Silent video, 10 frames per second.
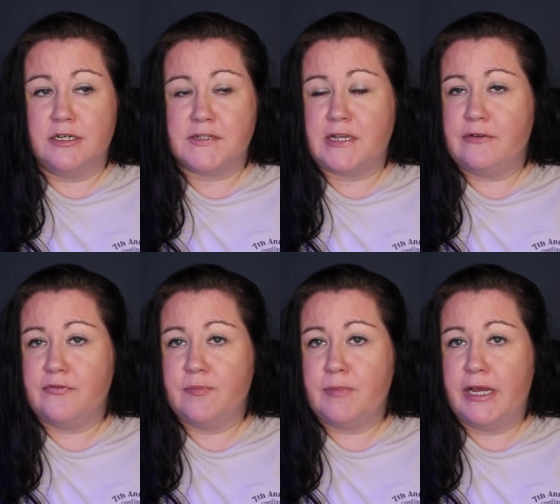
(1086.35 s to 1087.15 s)
aside
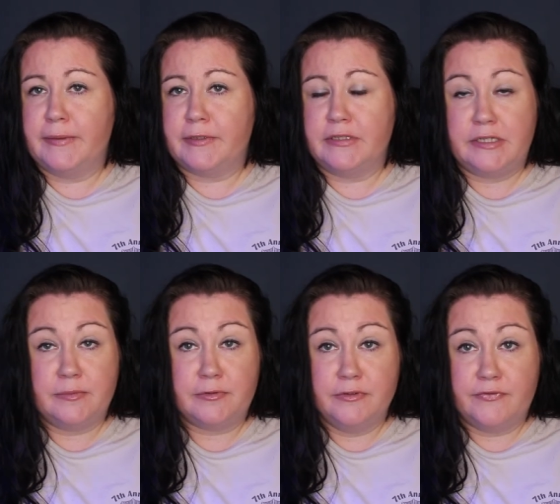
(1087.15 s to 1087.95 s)
from my
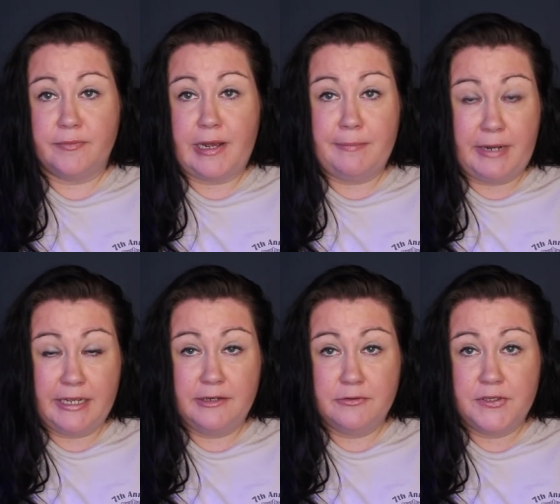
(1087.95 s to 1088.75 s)
cleanup crew for my
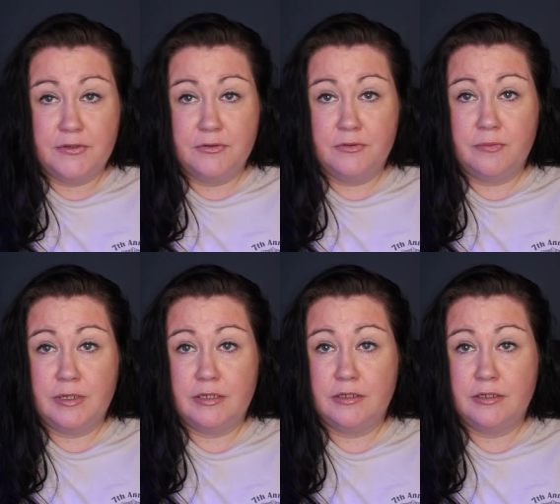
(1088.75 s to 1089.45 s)
BioCube,